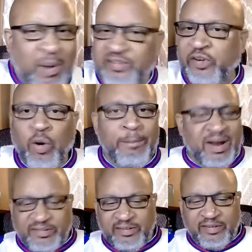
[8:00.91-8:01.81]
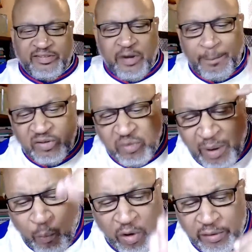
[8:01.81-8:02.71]
my short message. Let's jump into
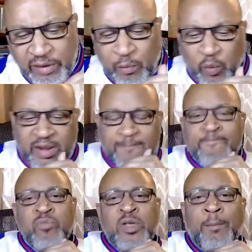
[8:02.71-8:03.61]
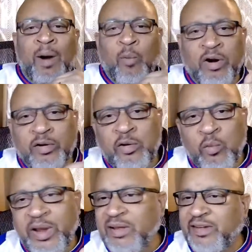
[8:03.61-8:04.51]
my word of the week. My word of the
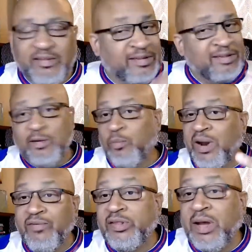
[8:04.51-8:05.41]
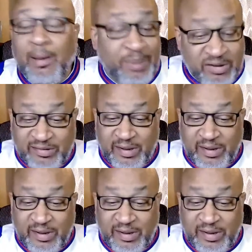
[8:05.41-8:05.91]
week, consistent with everything I've been